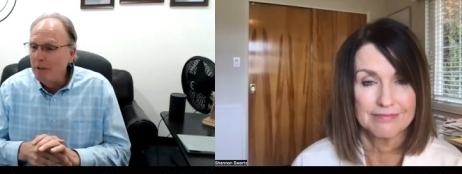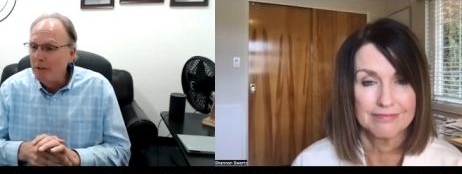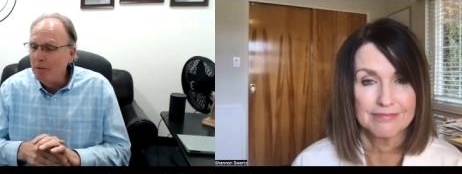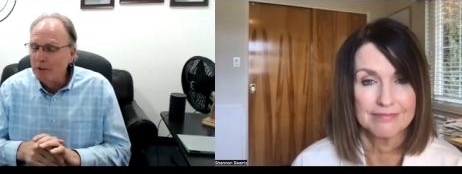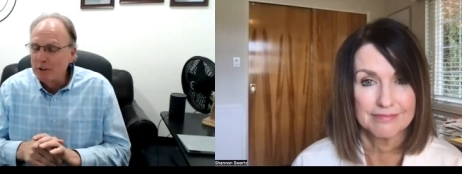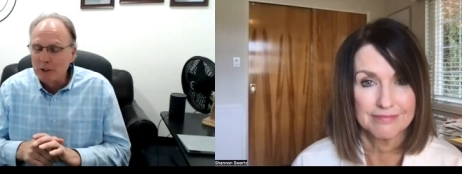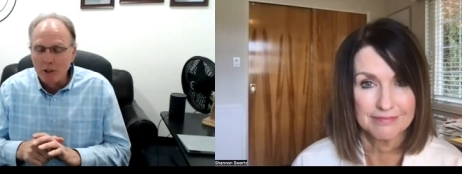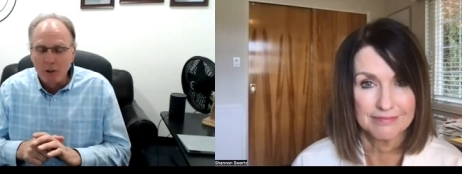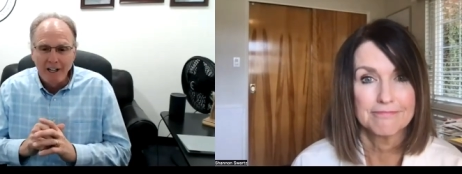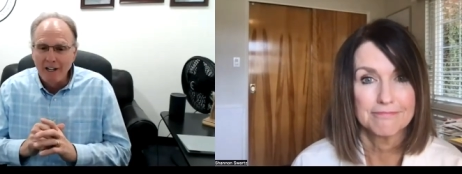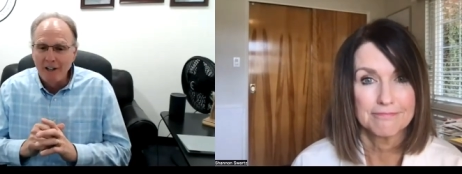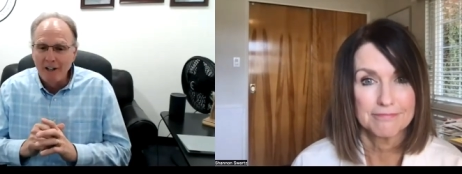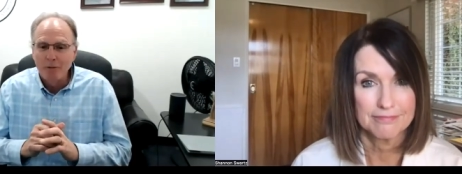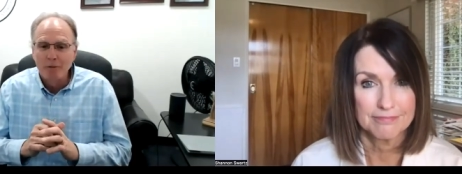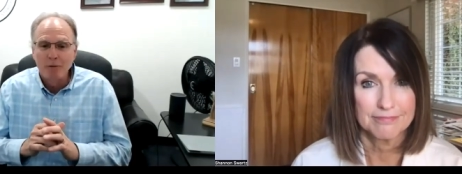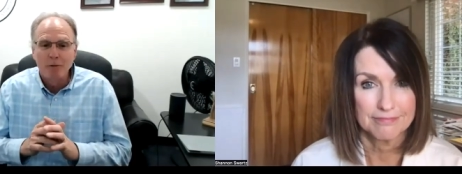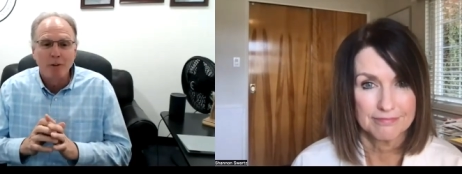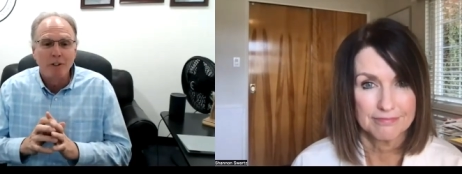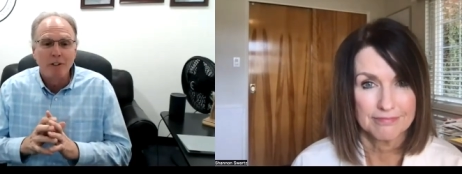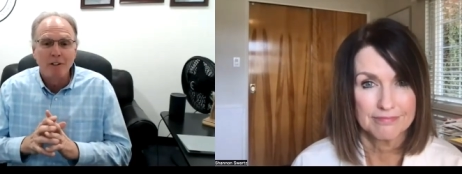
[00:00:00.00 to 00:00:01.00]
Speaker 1: he was
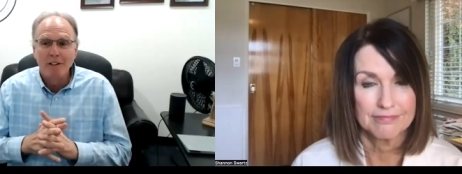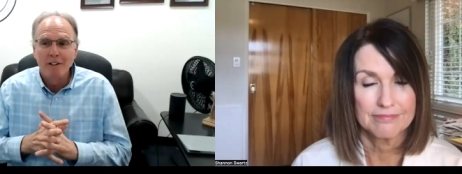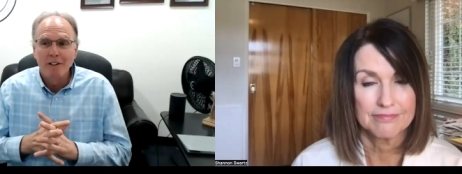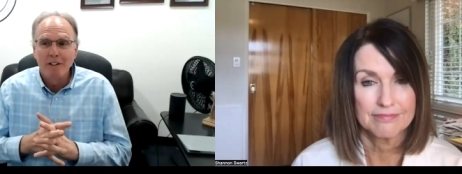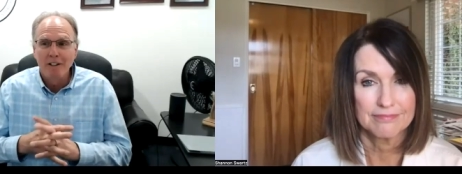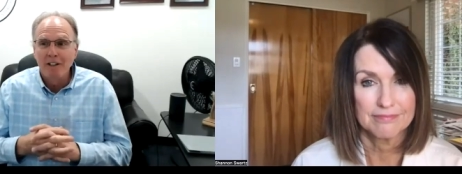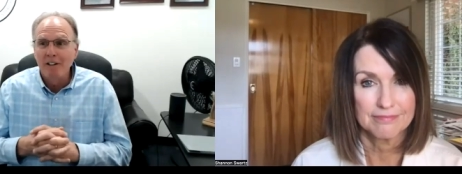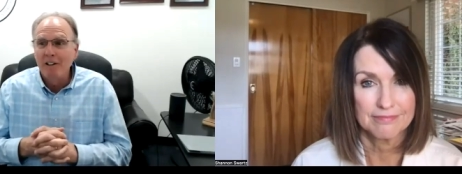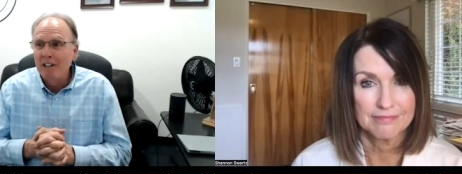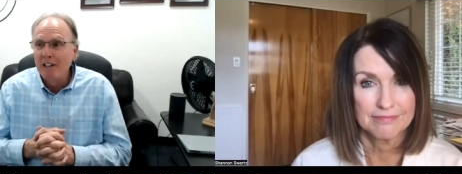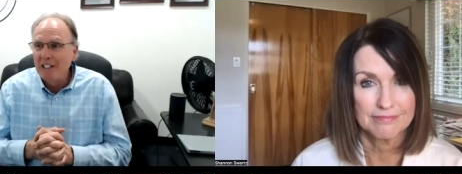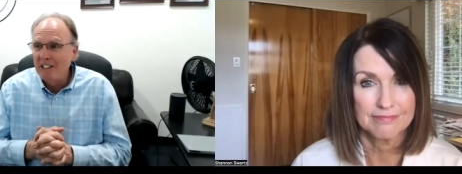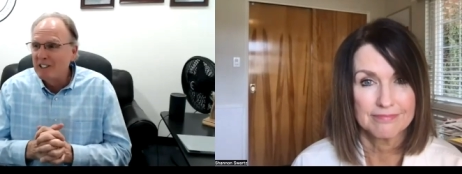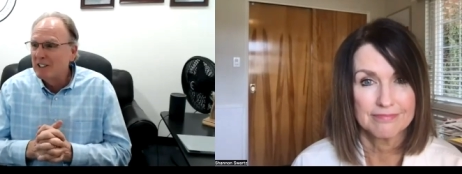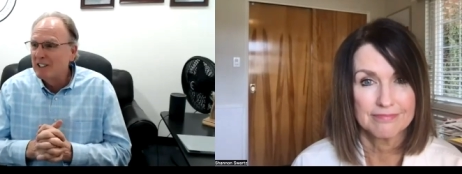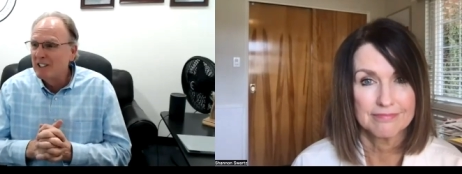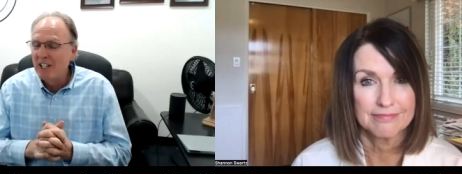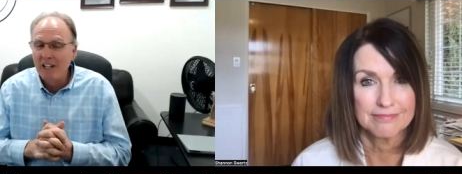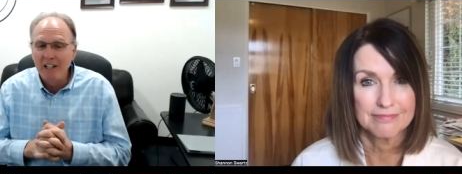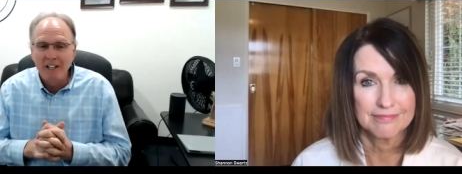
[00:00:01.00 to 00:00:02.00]
out for at
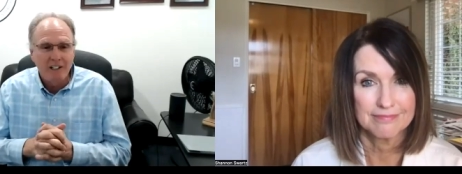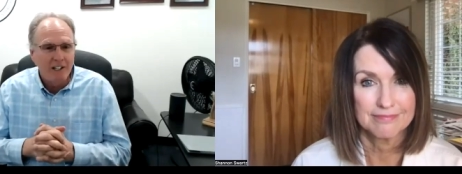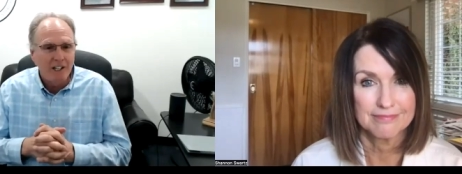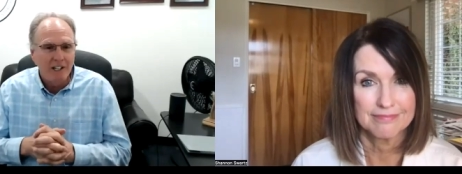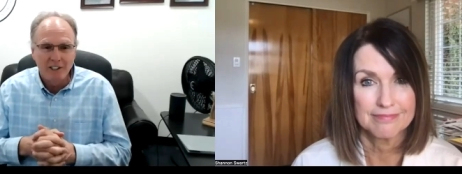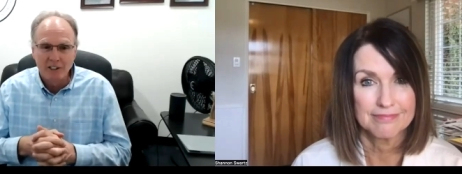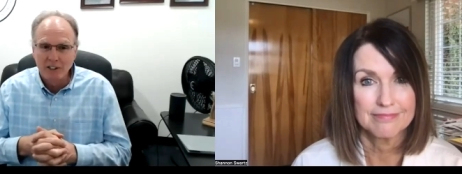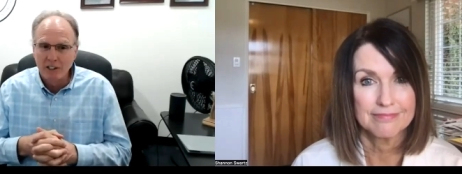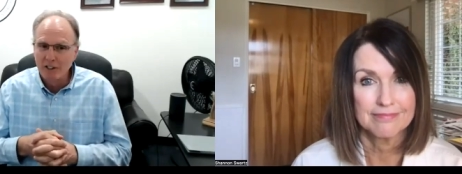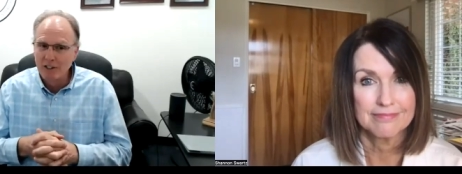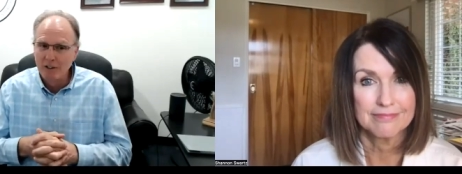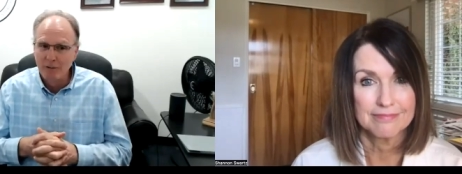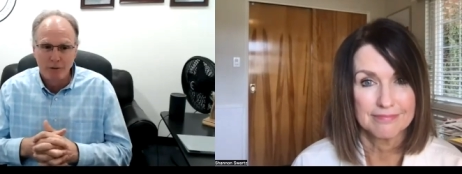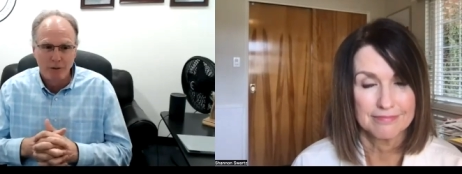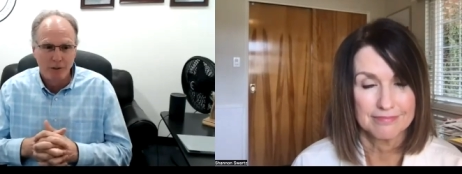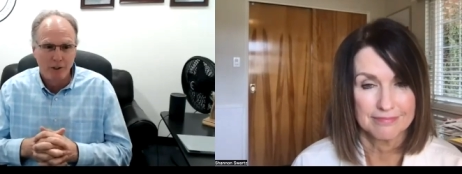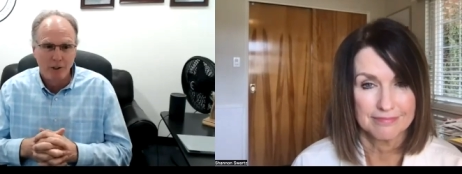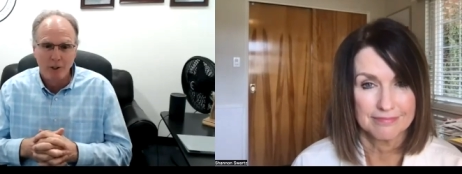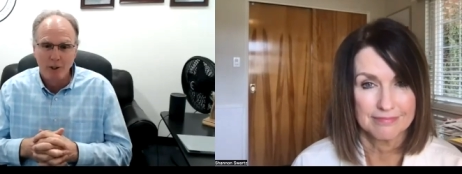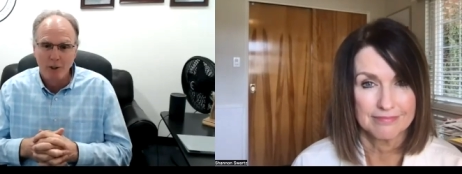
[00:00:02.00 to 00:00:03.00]
least 10 days
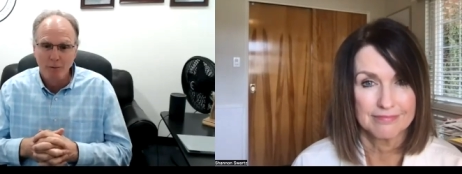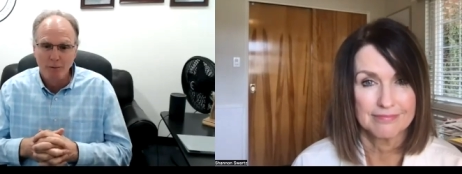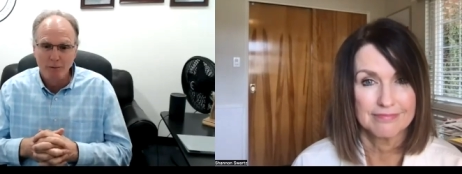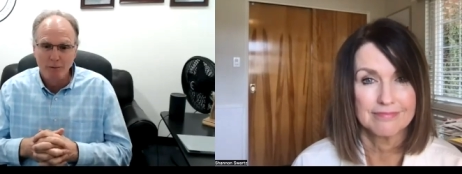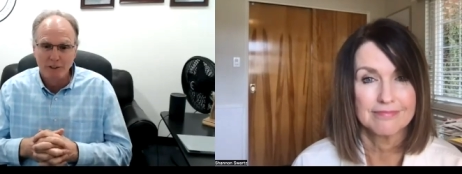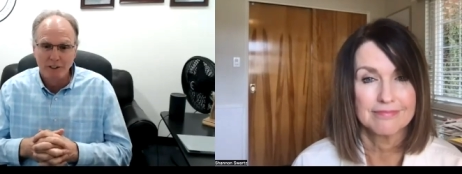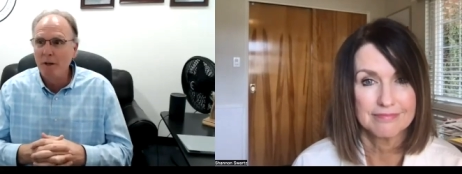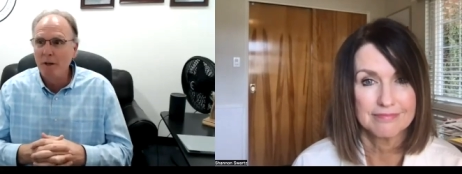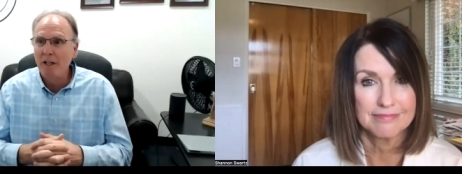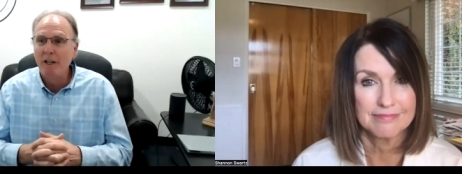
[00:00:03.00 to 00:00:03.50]
looking for homes